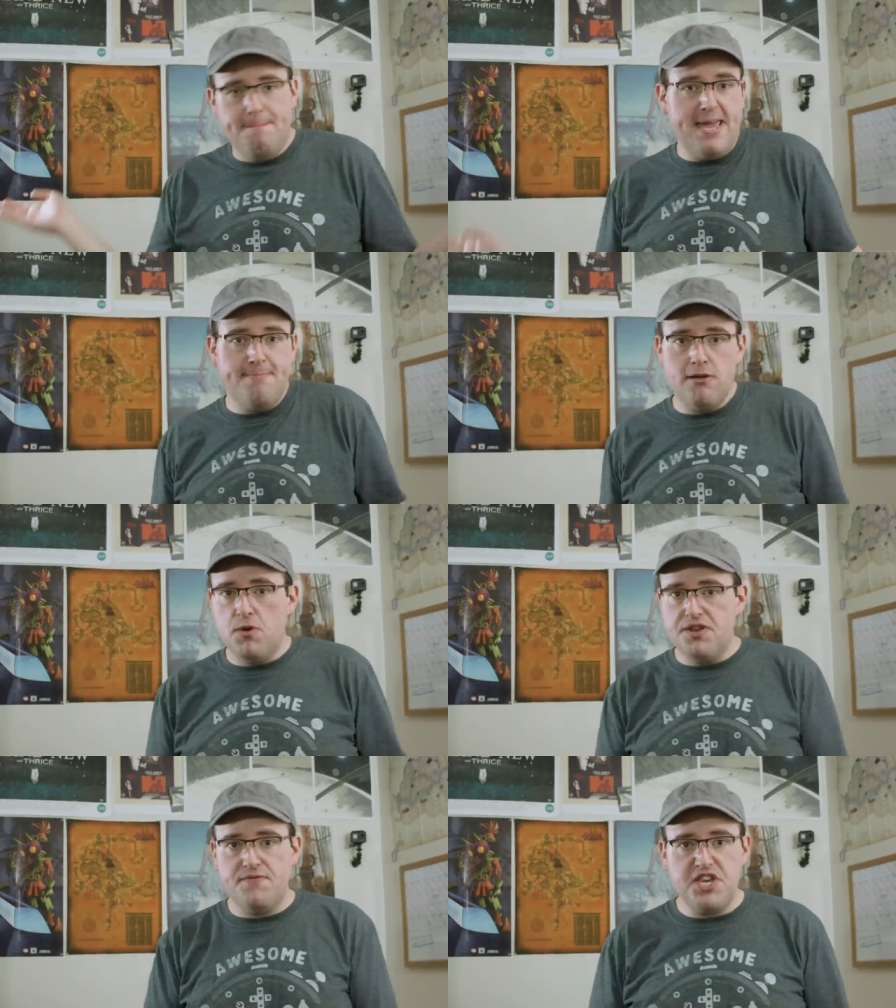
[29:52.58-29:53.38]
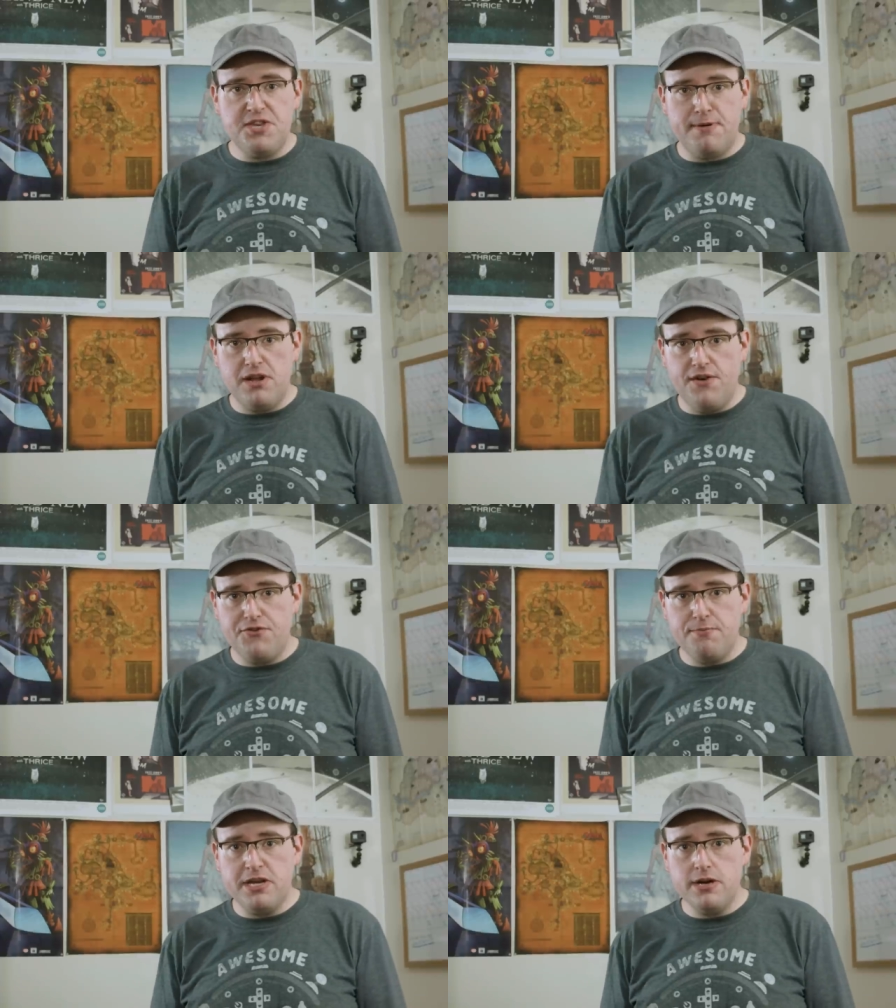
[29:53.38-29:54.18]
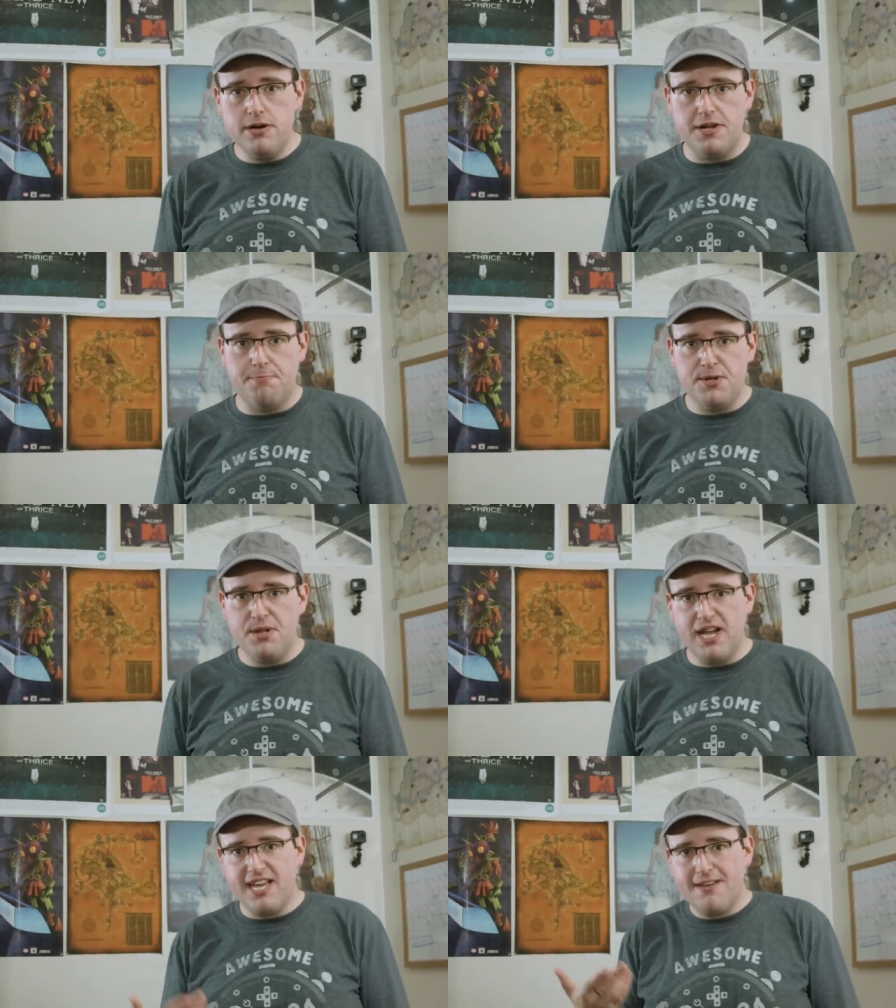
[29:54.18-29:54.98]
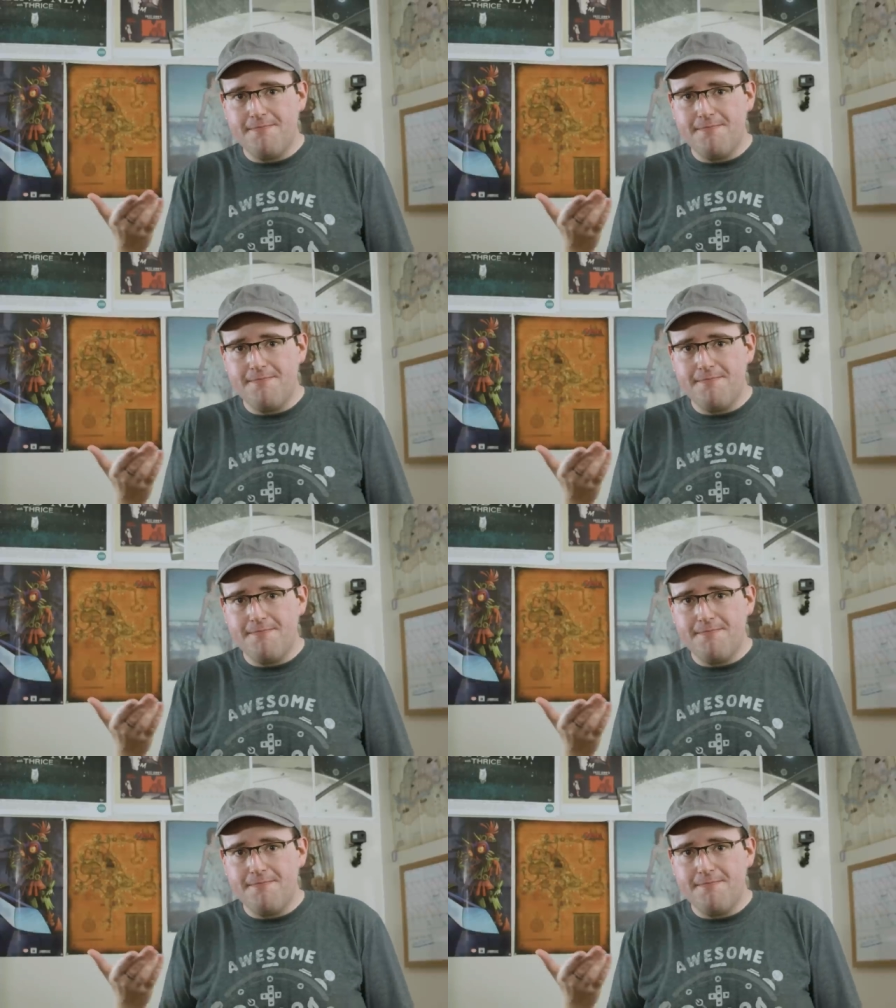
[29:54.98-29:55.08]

maybe one of these spin offs will be good, but like,